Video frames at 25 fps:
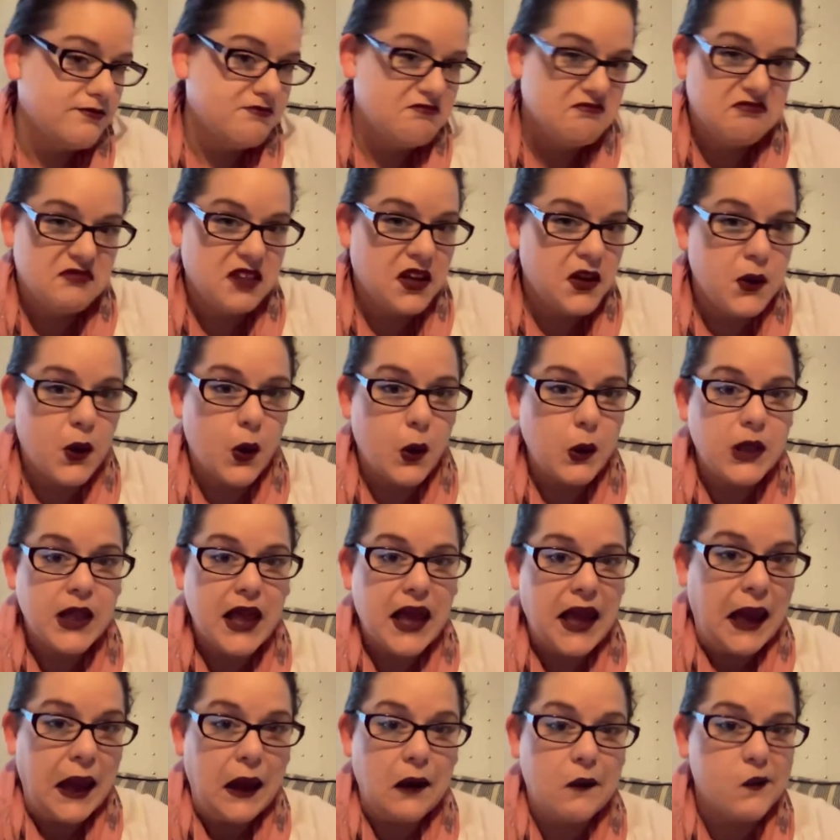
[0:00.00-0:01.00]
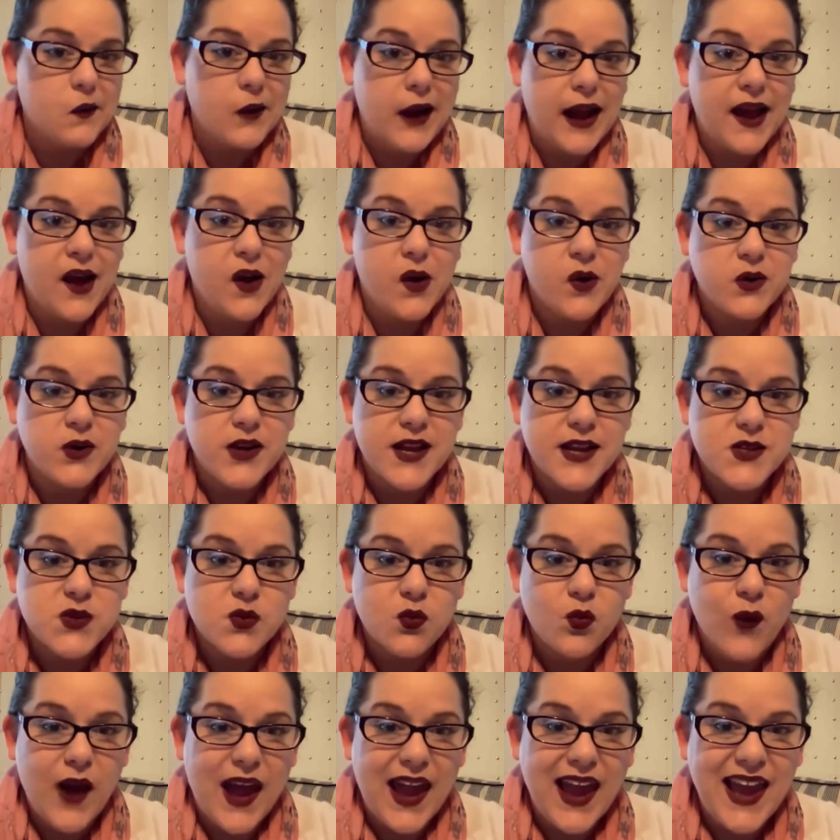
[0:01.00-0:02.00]
laying around as
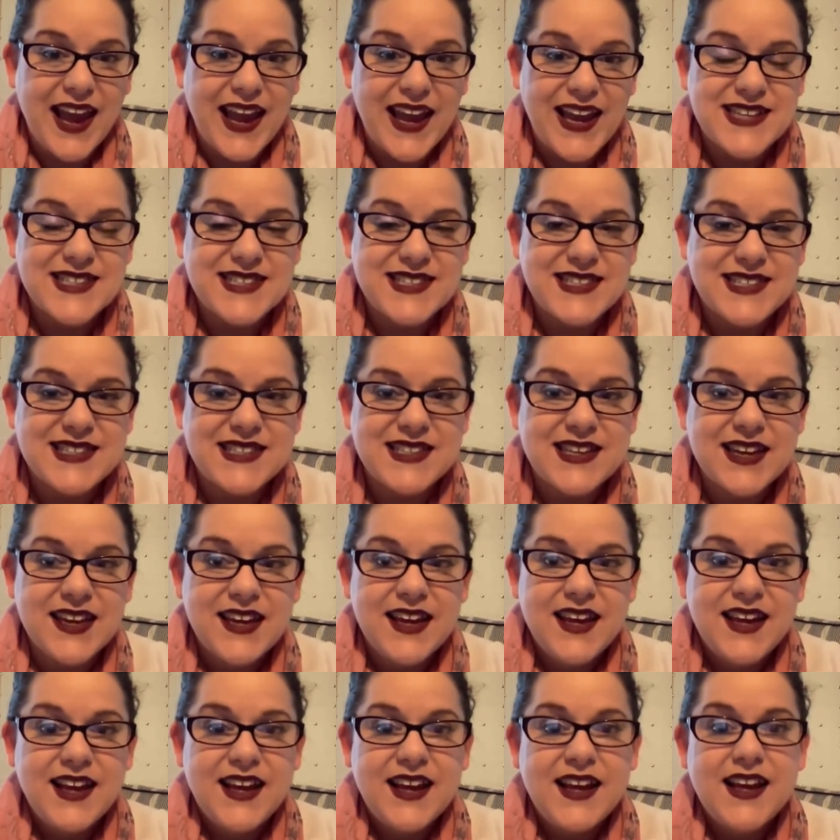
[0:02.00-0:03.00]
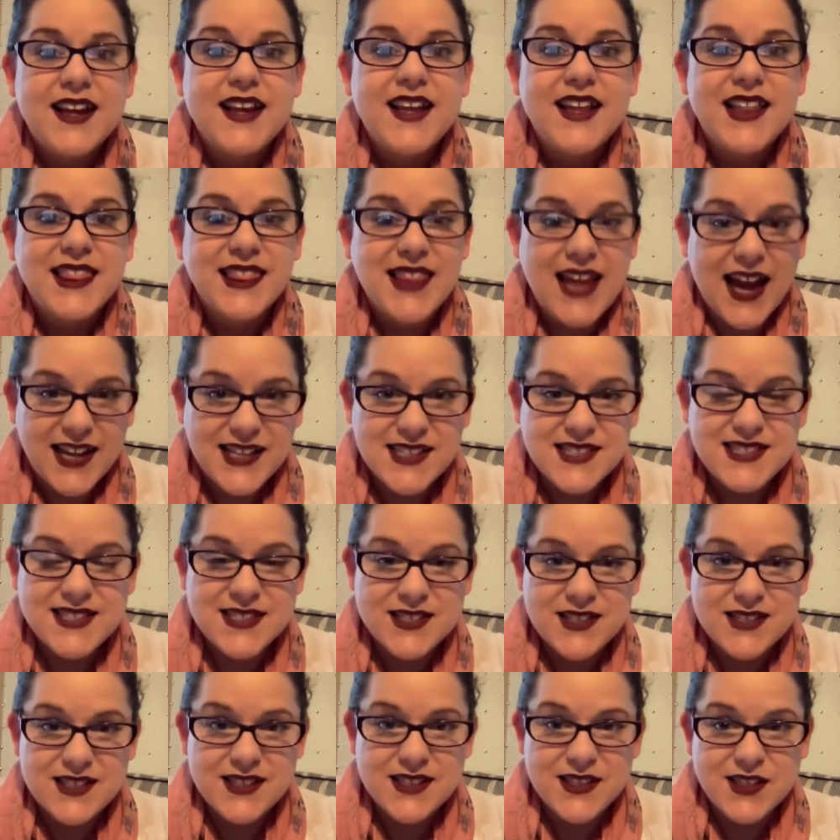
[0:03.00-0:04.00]
waste,
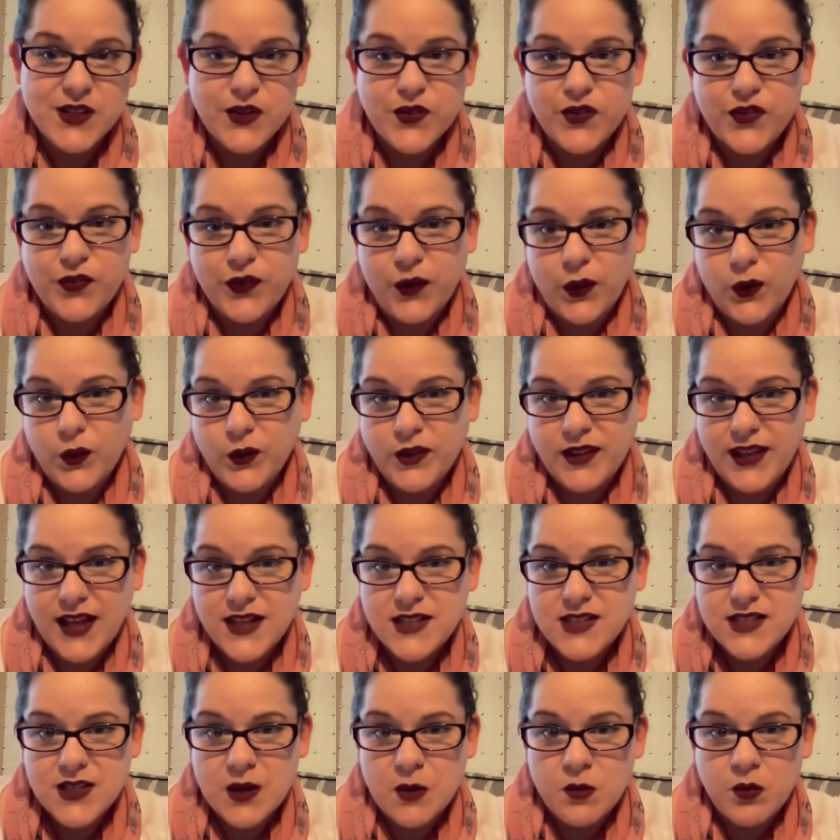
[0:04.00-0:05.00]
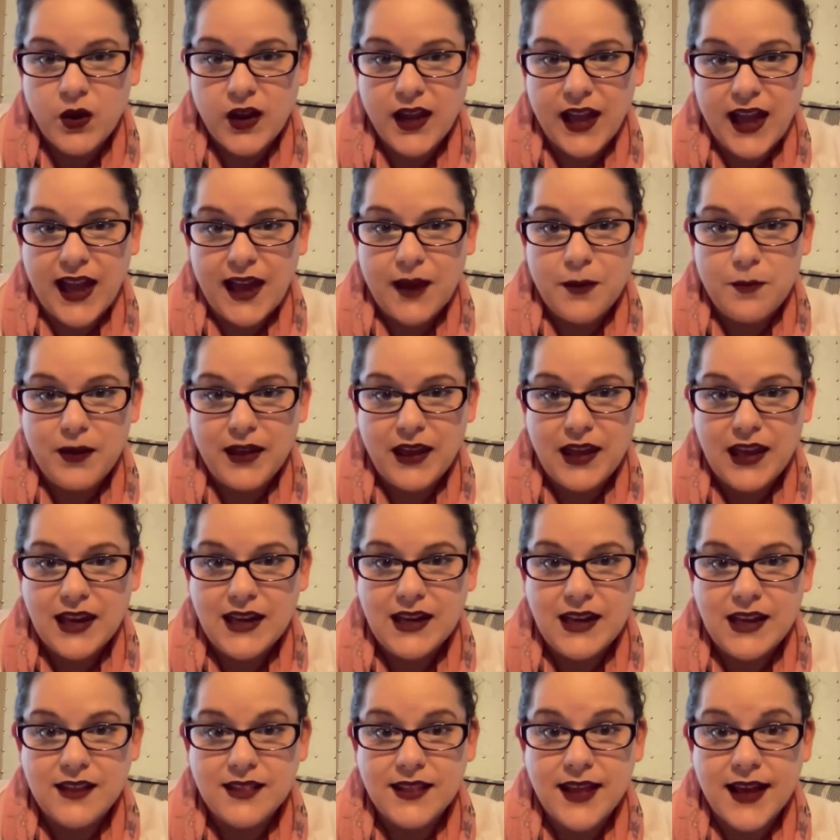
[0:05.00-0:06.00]
that's food that someone can't be
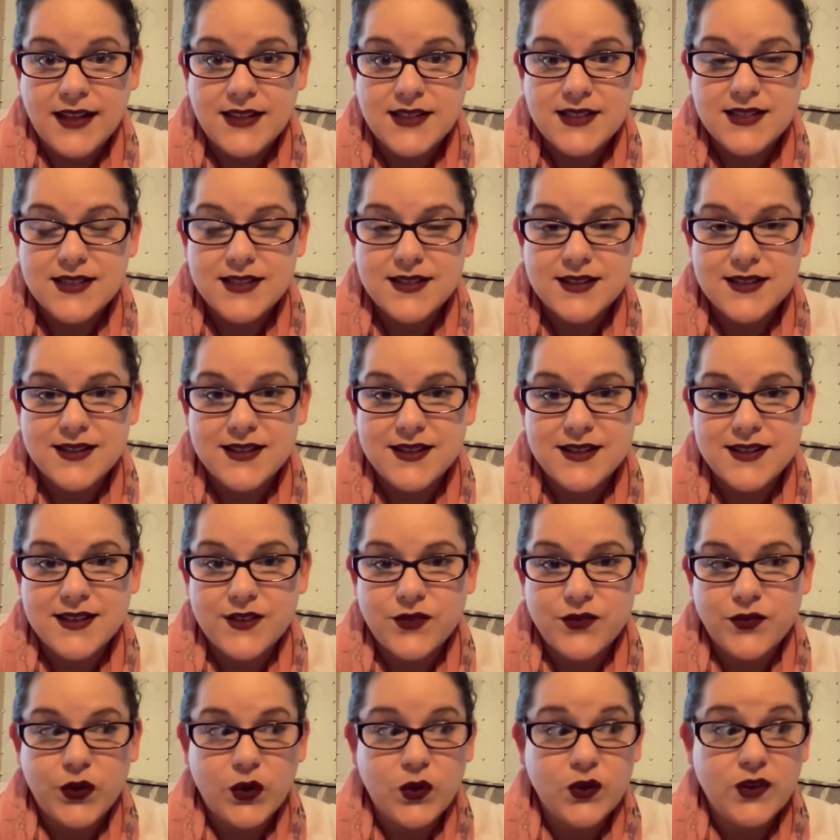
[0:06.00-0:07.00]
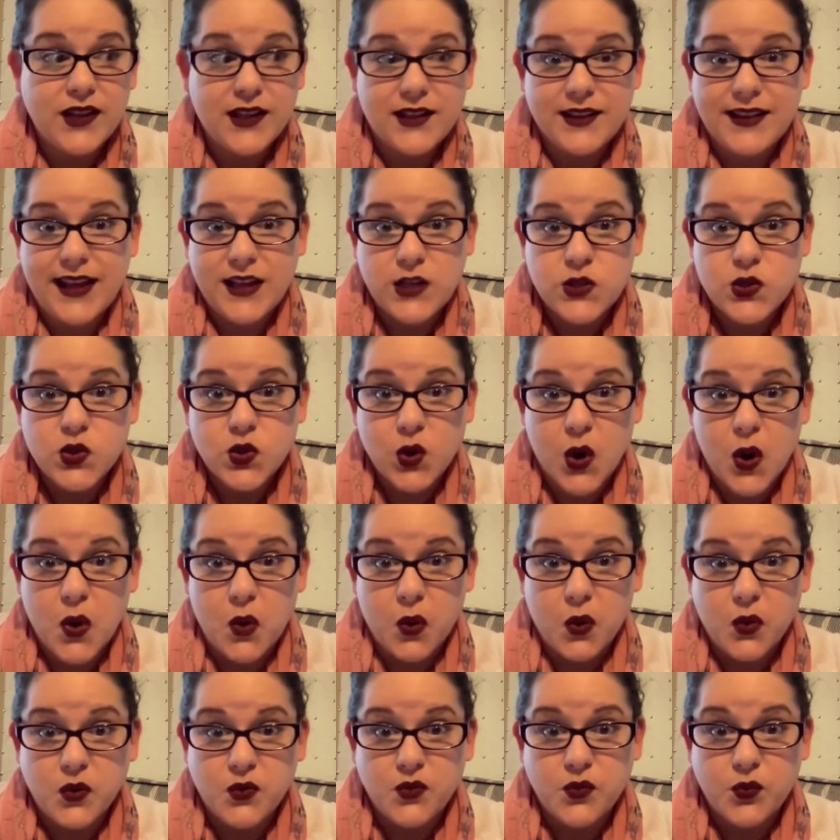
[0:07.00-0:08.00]
eating. That's food that they
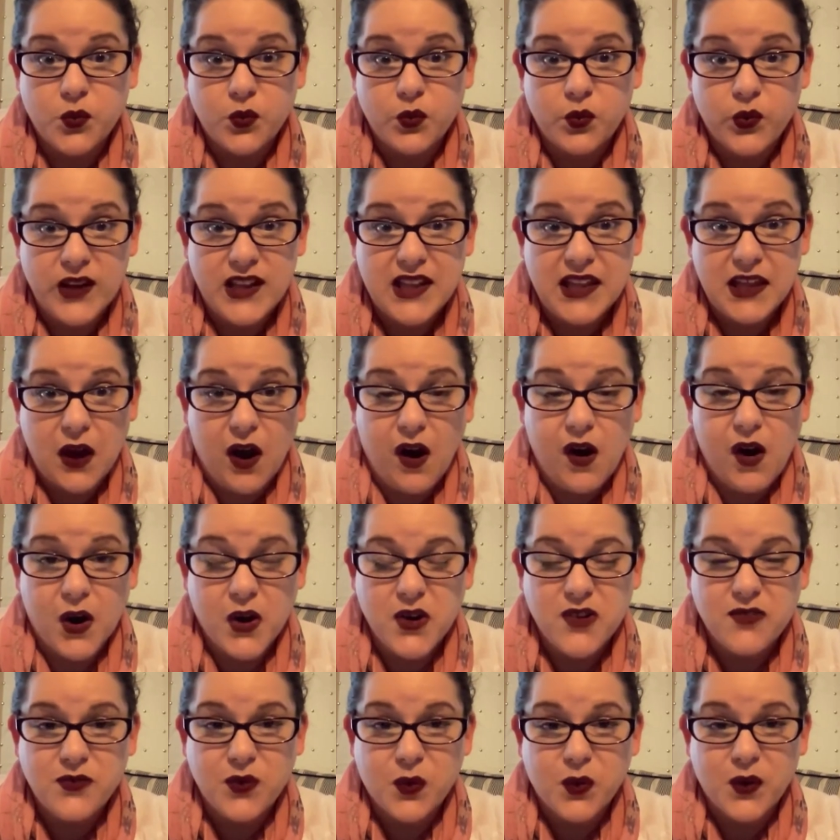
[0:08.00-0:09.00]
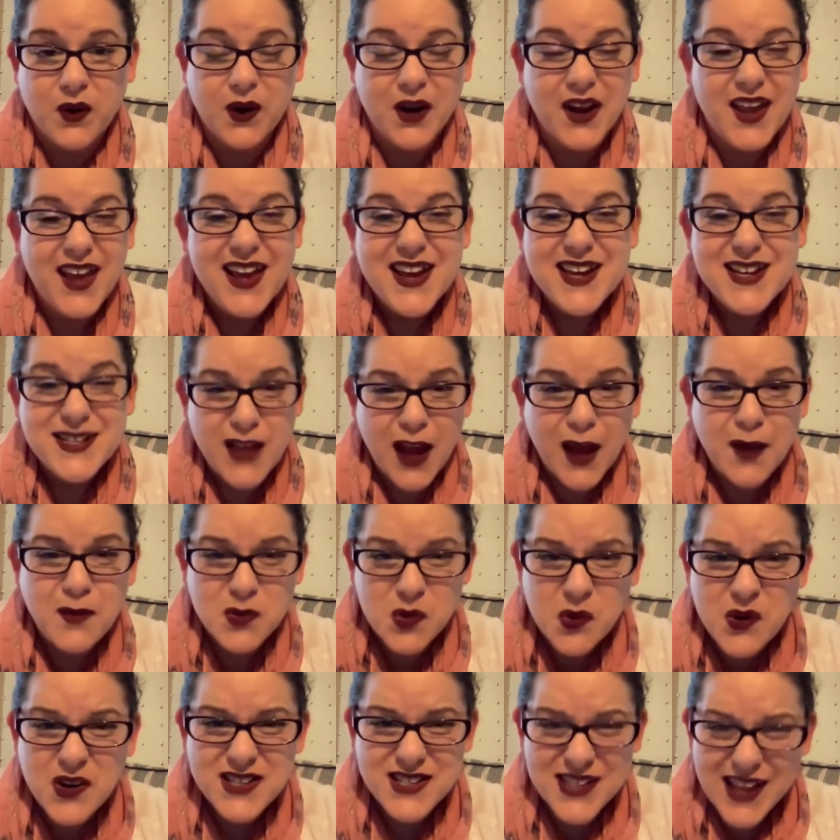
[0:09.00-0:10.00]
struggled really hard for. Times
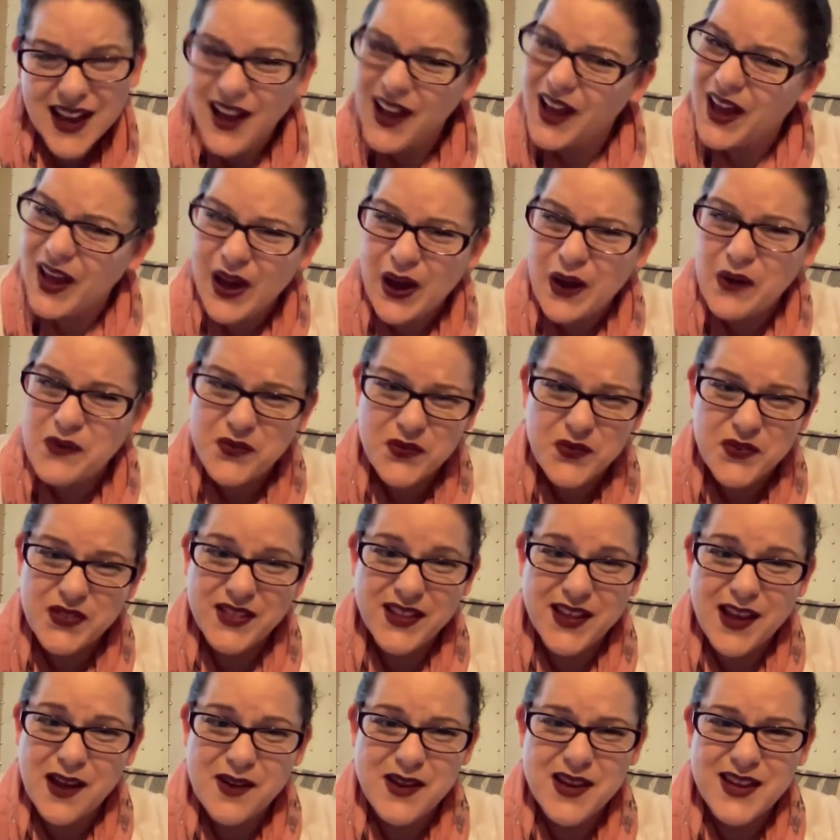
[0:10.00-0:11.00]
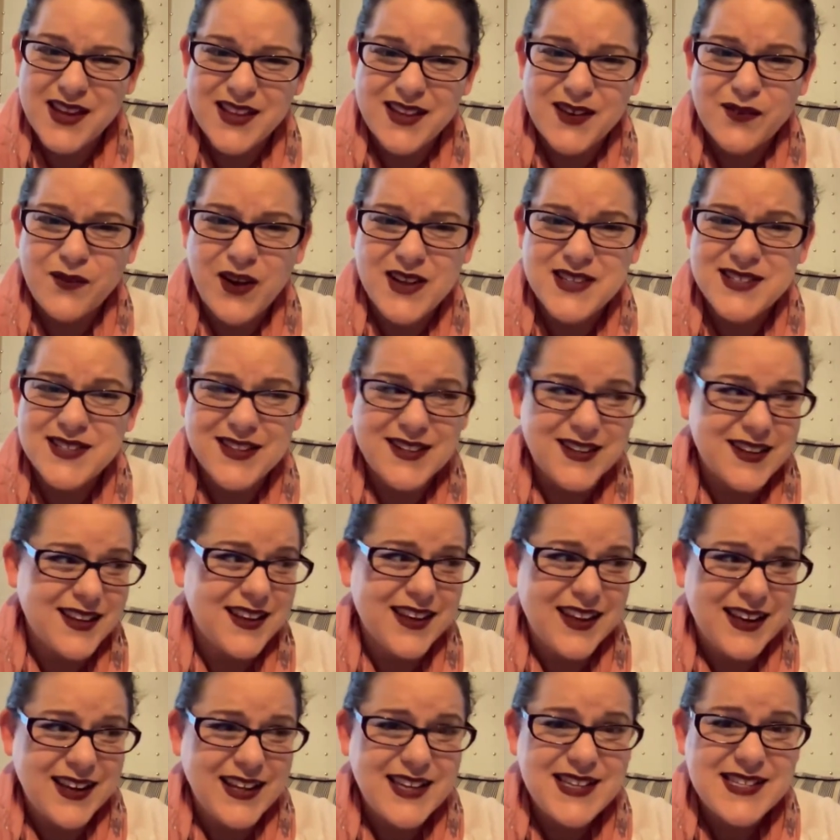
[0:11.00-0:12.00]
were tough. It wasn't
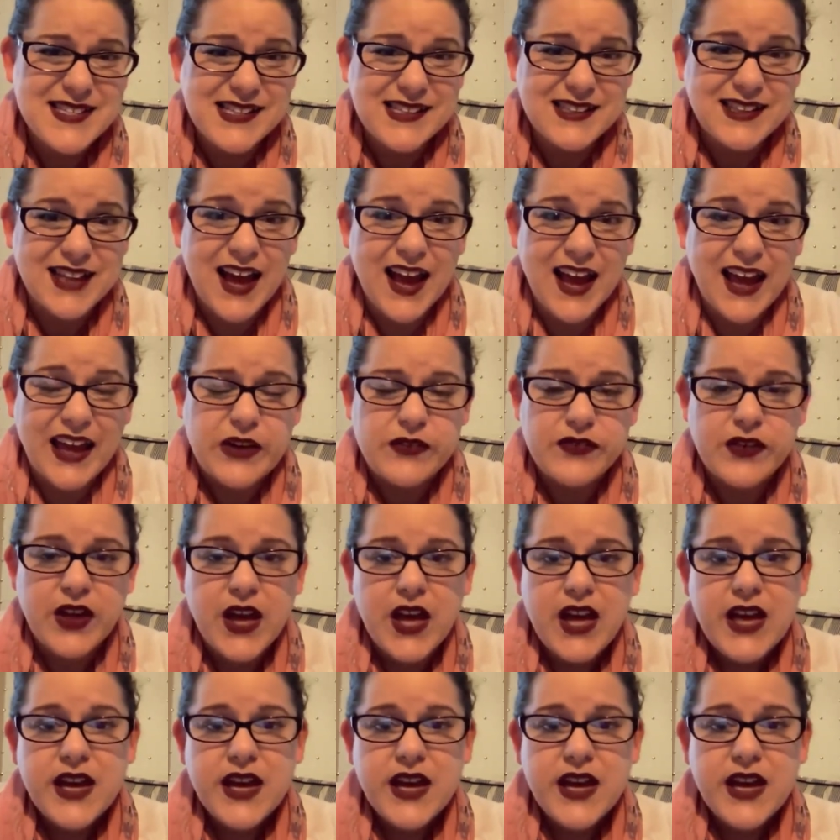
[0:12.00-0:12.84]
an easy life.